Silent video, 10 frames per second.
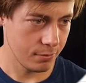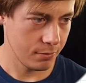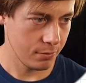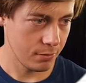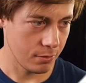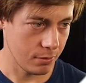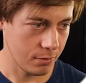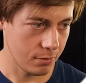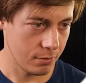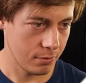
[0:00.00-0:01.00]

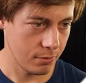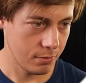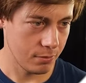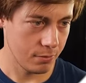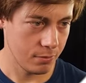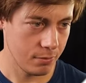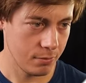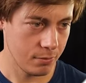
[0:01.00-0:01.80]
Nobody speaks.